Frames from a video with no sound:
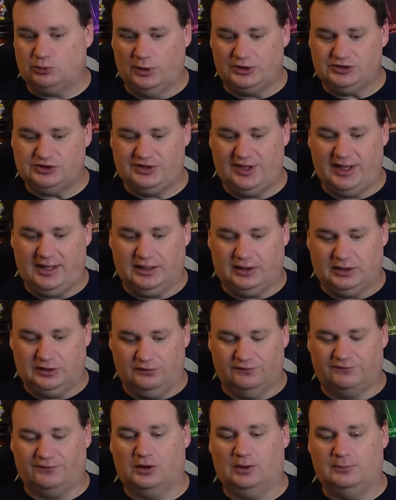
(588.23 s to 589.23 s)
which they
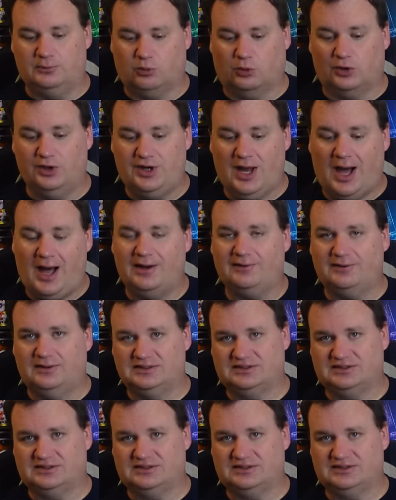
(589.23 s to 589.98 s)
confirmed were not,